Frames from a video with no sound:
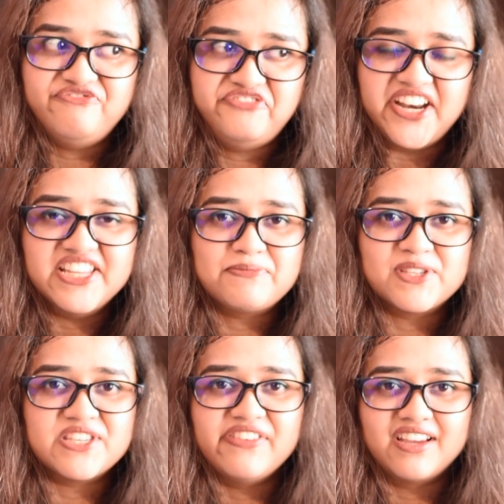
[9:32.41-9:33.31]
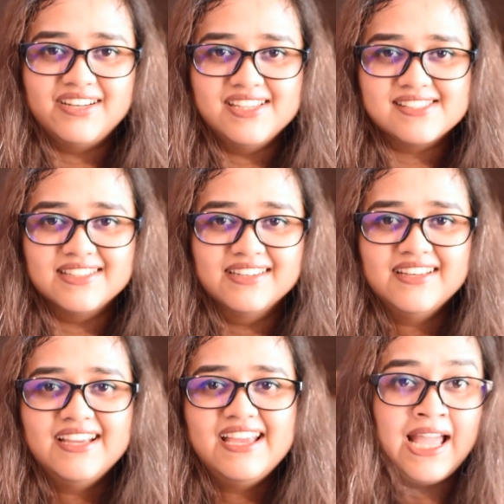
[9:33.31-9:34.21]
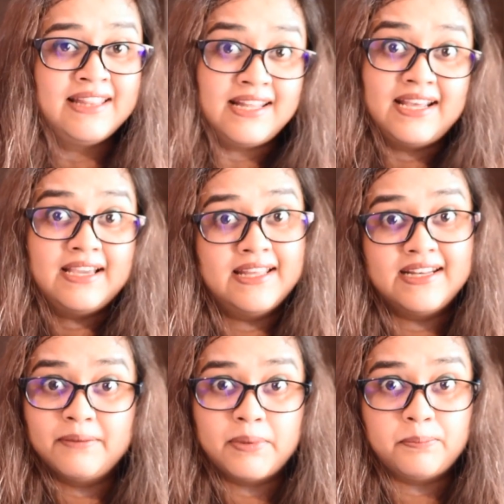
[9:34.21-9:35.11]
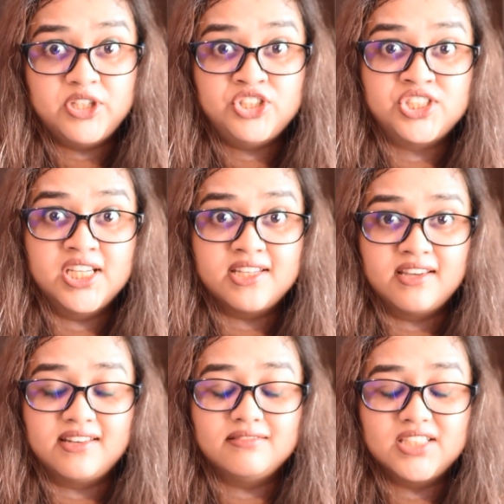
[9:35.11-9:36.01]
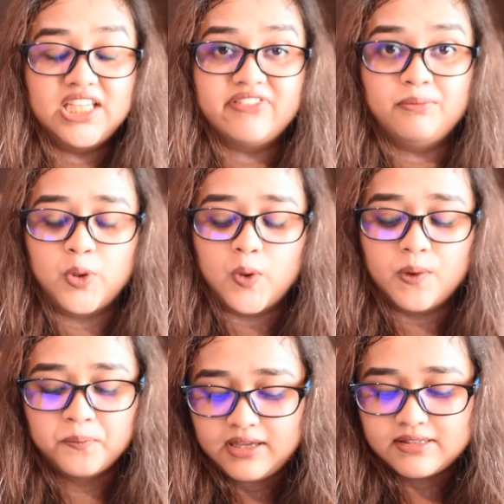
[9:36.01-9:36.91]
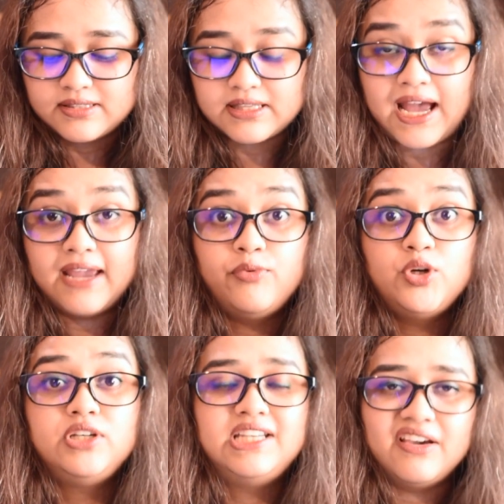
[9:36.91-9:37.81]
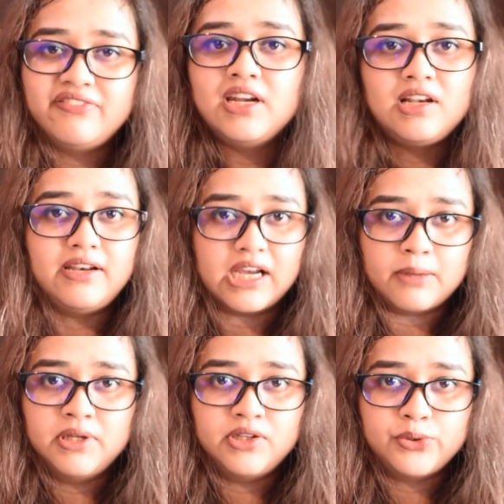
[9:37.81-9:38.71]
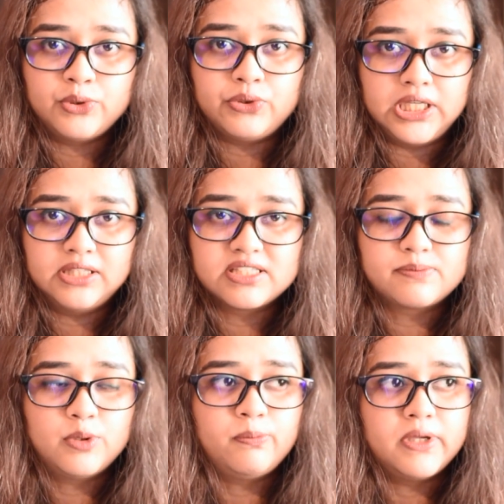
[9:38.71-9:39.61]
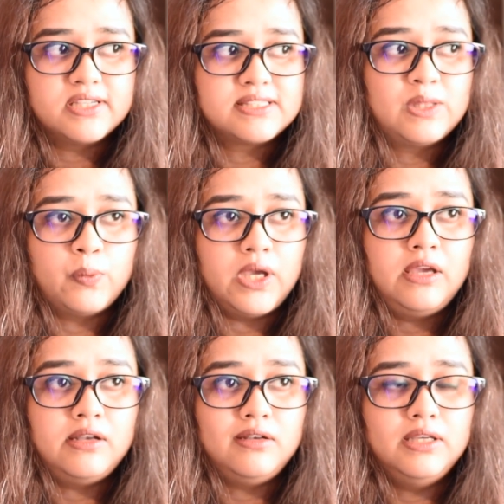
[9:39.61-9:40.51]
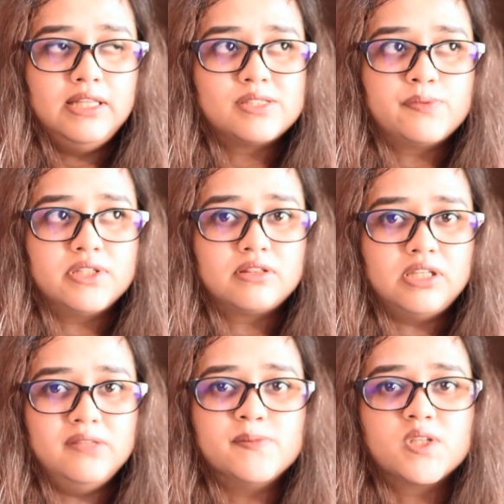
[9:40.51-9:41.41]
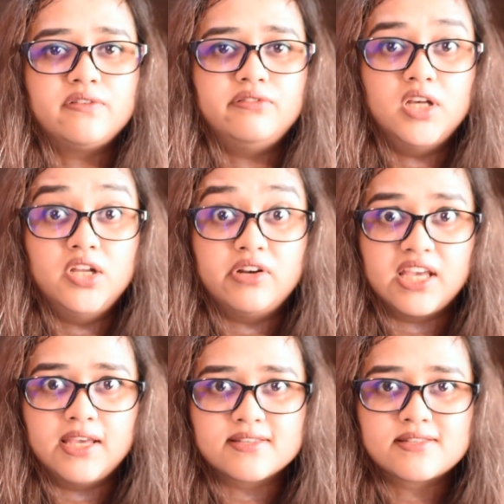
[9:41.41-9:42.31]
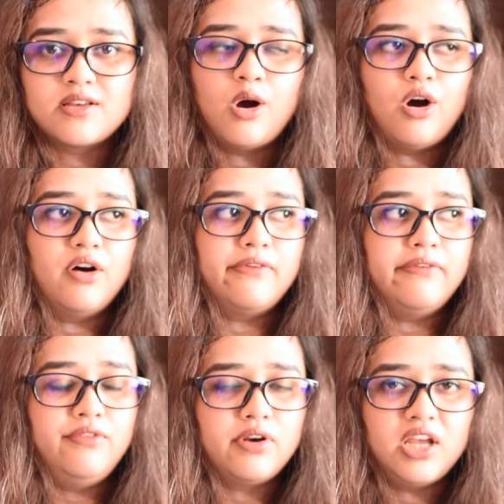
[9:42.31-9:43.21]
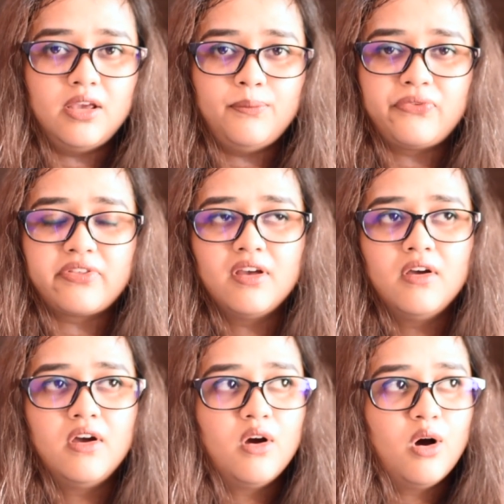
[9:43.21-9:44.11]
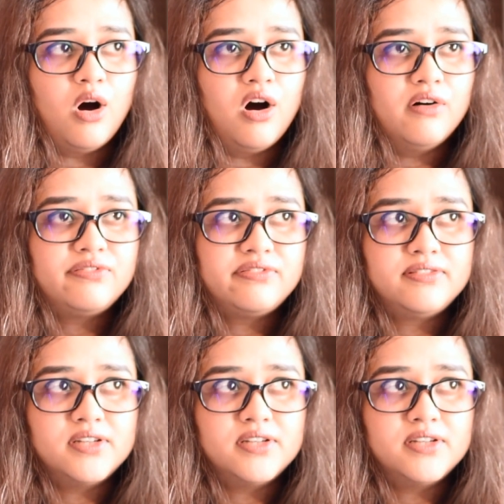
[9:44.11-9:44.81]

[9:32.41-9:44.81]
very specific reason. And then I ended up appreciating it even more. I would definitely recommend you to read this book because the way it deals with themes of race, of dreams, of